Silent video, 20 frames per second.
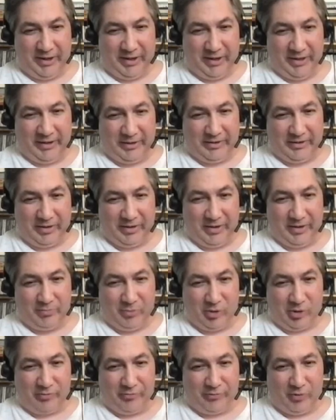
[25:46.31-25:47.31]
and I'm
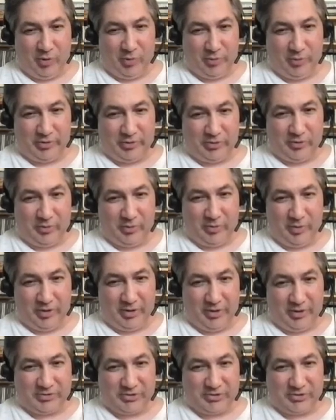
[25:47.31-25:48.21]
looking forward to